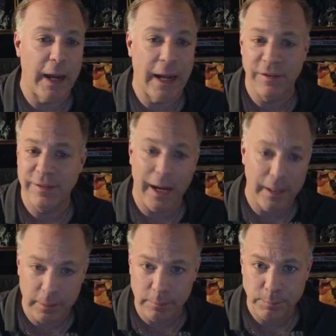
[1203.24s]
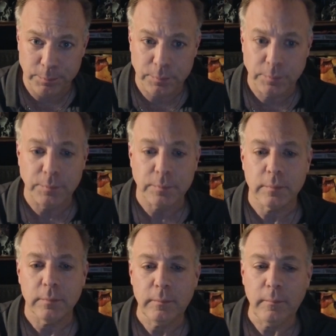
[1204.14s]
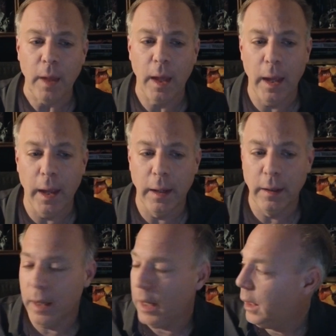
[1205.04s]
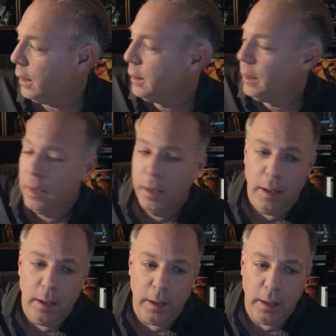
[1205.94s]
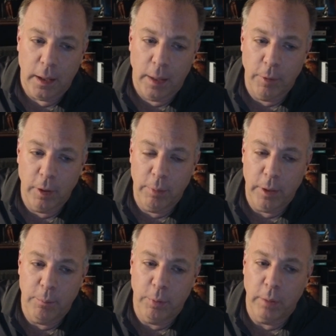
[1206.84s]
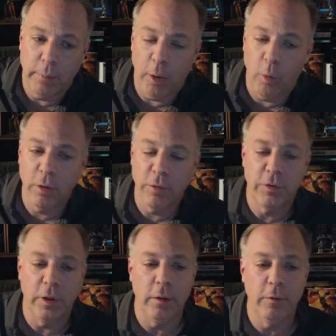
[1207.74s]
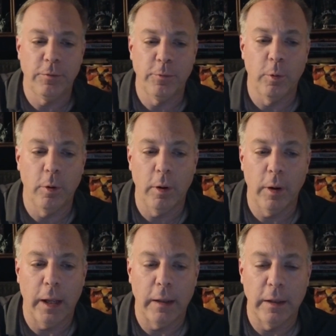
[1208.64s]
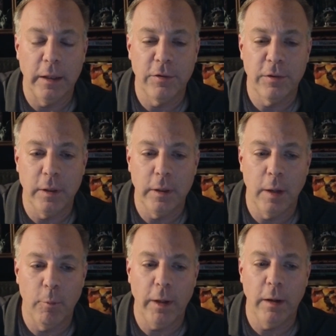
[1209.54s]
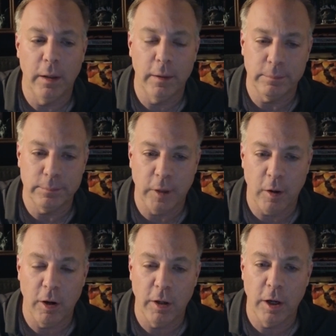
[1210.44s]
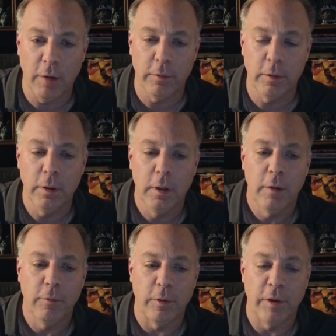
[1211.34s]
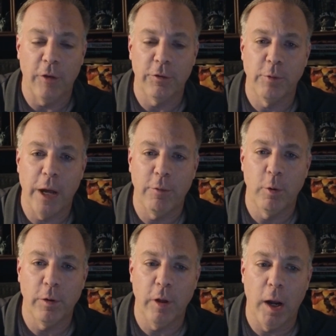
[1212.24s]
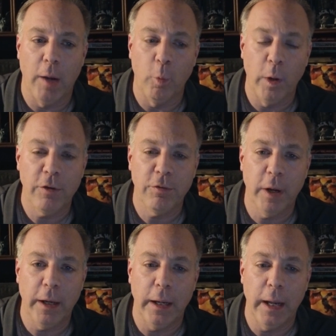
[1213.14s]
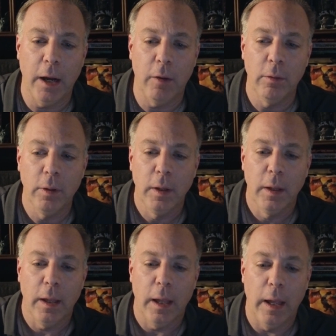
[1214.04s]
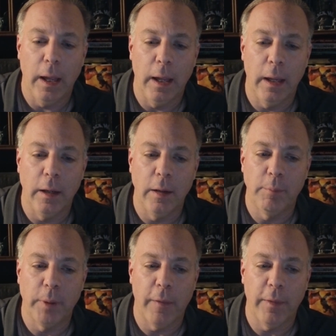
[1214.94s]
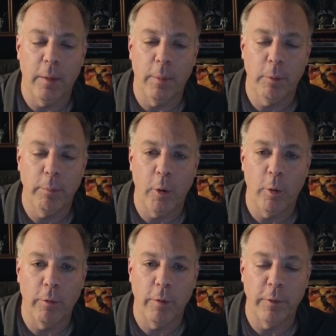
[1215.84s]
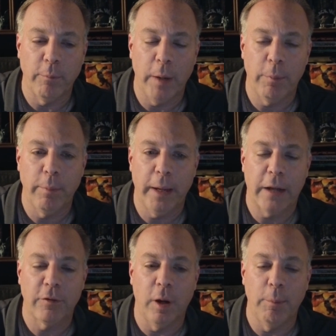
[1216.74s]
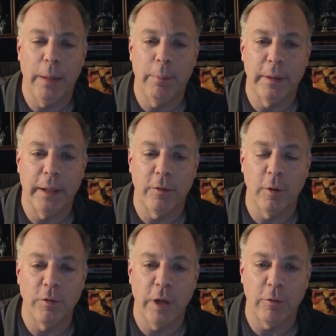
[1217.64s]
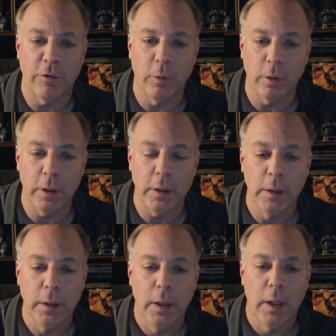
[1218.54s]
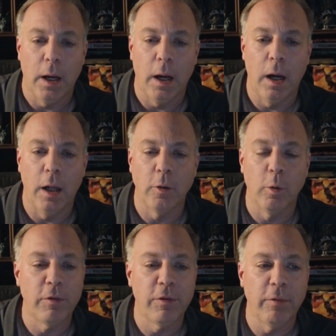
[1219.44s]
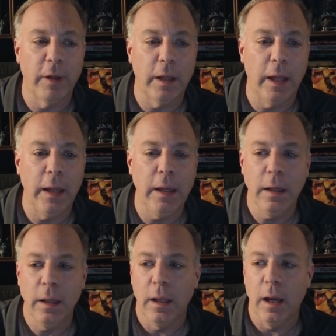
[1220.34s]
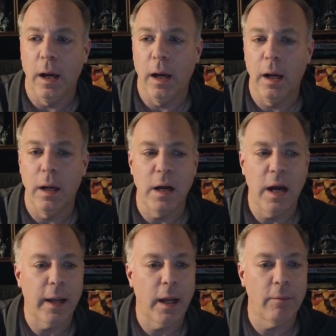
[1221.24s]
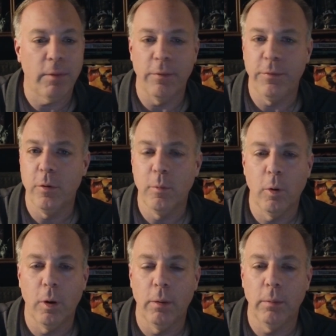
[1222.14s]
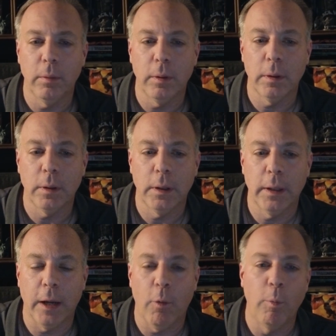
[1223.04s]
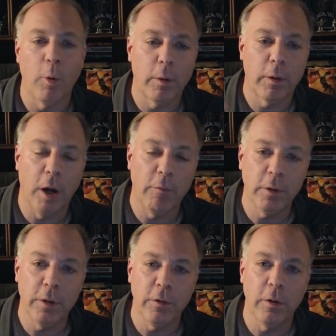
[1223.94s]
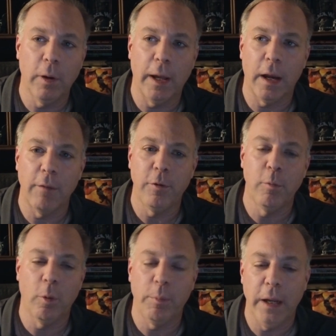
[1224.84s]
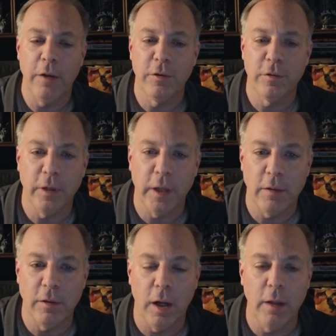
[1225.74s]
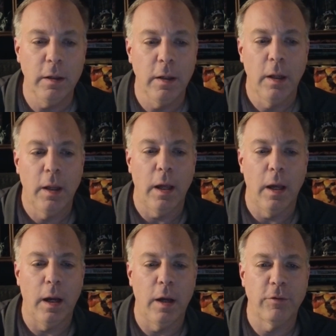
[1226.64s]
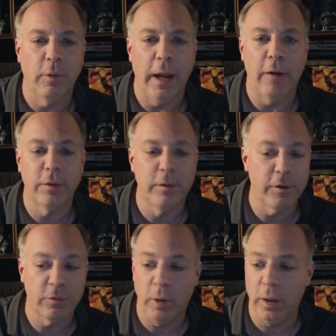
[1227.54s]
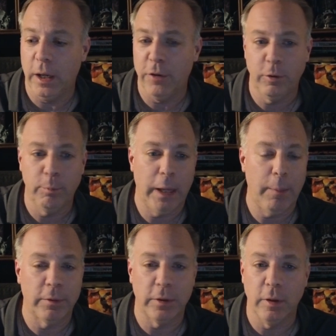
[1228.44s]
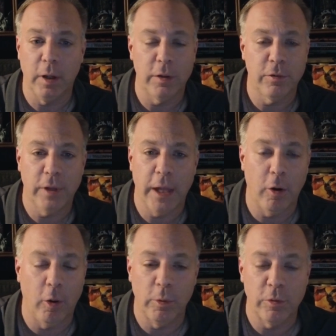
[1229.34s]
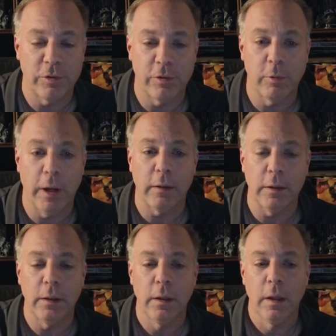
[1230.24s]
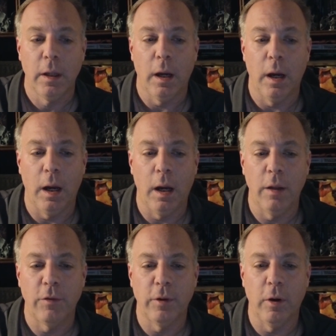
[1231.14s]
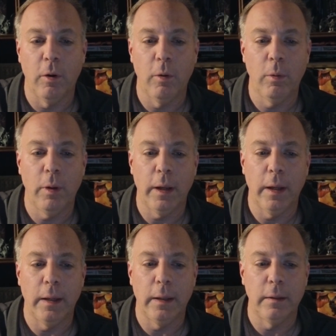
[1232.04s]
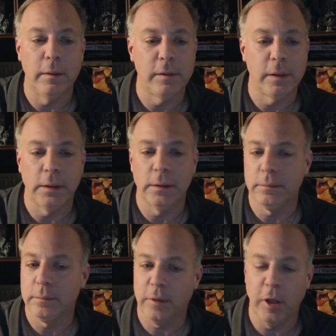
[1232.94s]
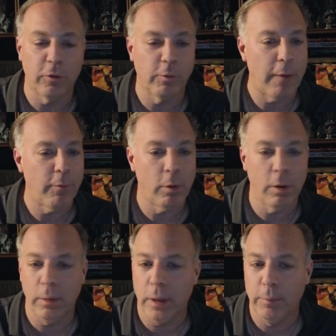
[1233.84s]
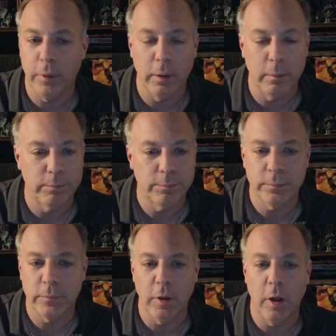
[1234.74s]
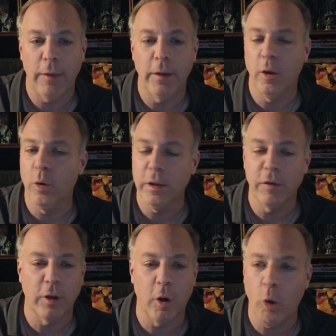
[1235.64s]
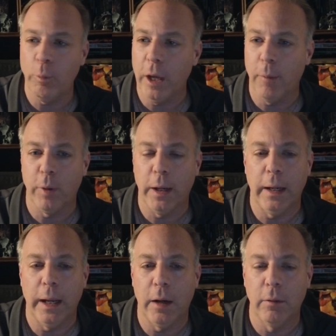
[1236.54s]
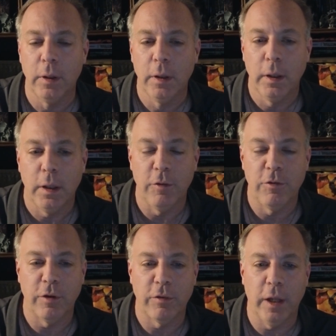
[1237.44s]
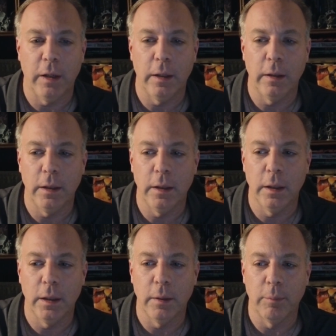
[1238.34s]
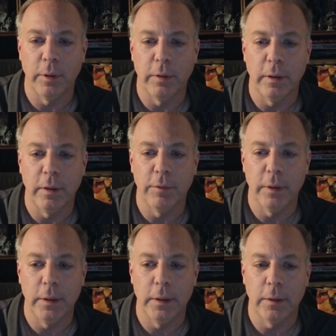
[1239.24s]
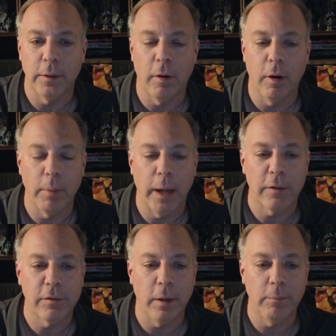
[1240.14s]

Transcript: sign them. And uh, I'm going to be putting my orders in for at least the. I'm waiting on the, the hardcover for Tales of Ravenore, the Iron Witch, right now. And but I think I'm going to put my order in for the paperback, so I'll be able to get those out shortly. Uh, Lords of LA. Uh, I got a, a few more. Uh, I got one more cover to do, and I got a few more pages to get done. Uh, so after this one, I should be able to launch that almost directly. Uh, so and uh, Tales of Ravenore, I'm going to I think the only thing that's going to hold me up right now is just getting the uh, the printing of the uh, the hardbacks done